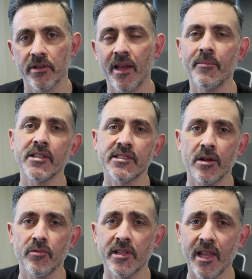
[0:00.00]
And that might
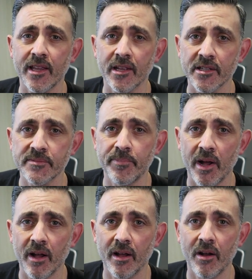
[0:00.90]
sound ridiculous,
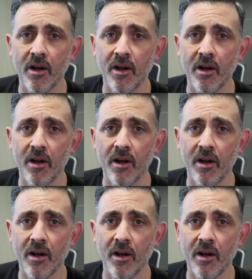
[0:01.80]
but